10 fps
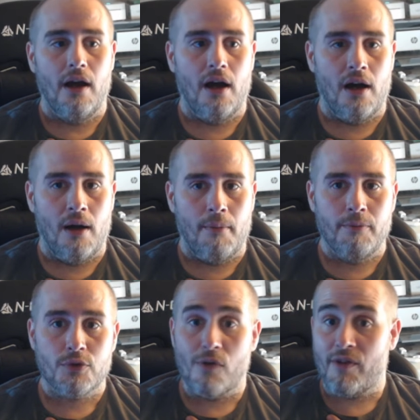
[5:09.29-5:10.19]

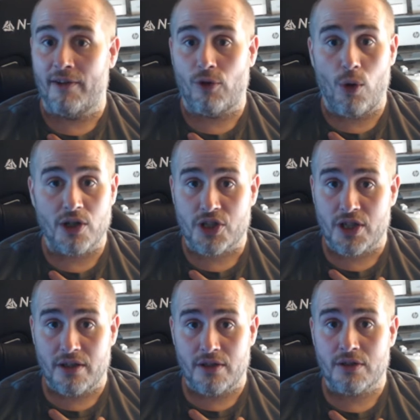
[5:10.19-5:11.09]
So if I have
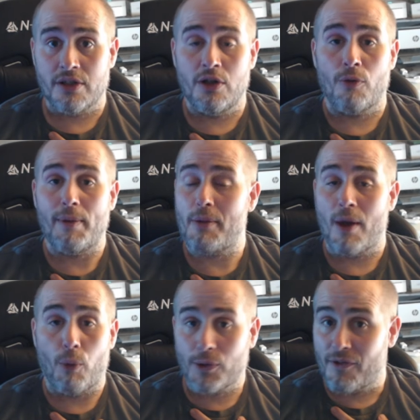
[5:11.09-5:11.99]
questions, people
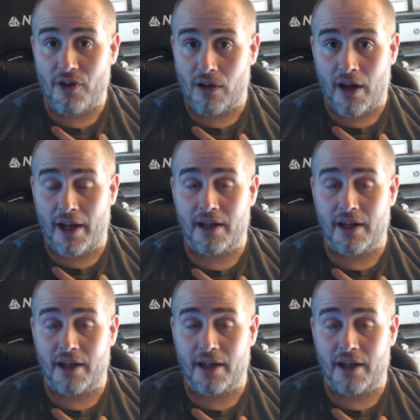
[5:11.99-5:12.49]
that worked with it a lot,